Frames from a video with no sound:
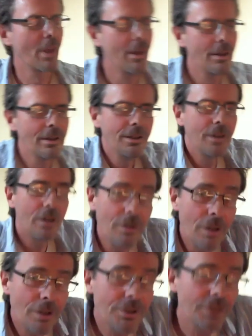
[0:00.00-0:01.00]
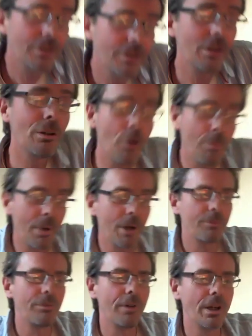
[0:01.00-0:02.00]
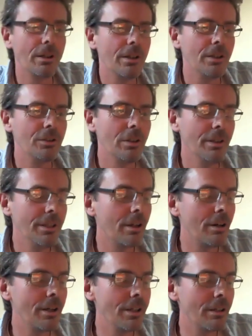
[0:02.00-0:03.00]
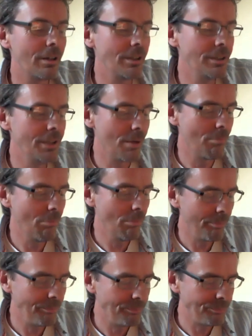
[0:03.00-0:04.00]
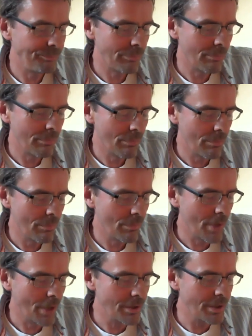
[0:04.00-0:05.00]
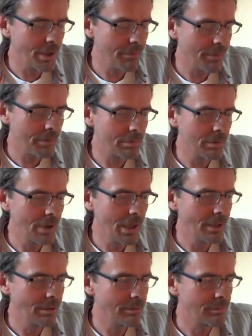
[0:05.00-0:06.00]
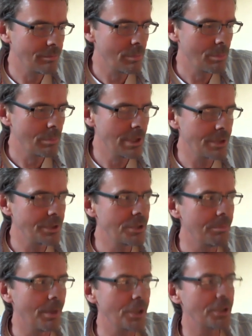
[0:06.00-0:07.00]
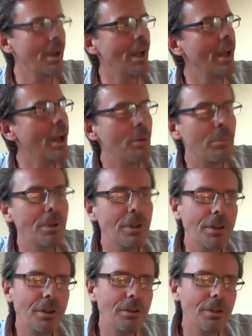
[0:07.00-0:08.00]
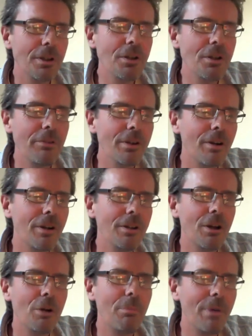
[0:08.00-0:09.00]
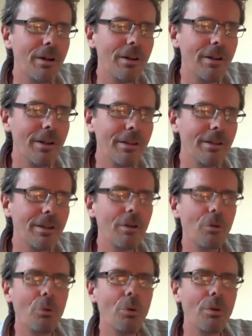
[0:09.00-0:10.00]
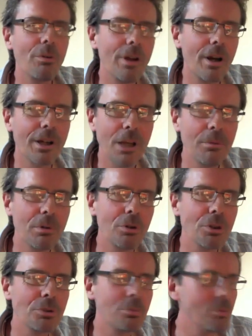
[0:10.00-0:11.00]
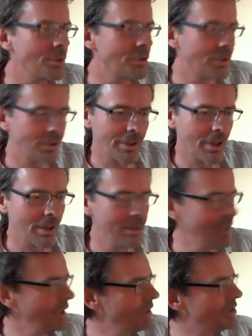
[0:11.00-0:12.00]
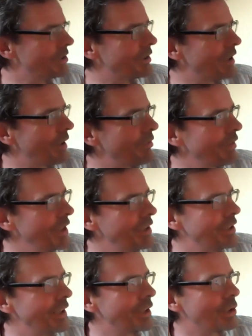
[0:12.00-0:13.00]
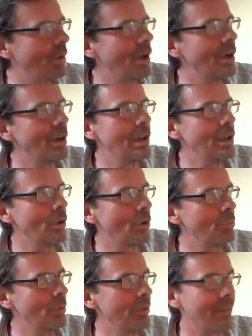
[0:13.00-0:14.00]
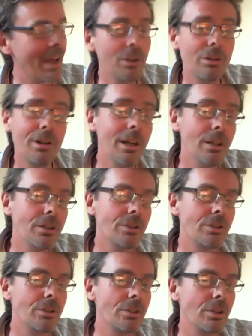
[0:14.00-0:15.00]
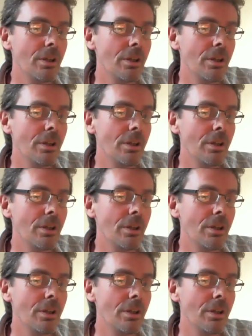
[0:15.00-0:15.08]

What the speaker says: I don't know a lot about Frank, actually. I don't think I've ever really listened to much. The only thing I know about, or I came across, was his stuff that he did quite early on with Andreas,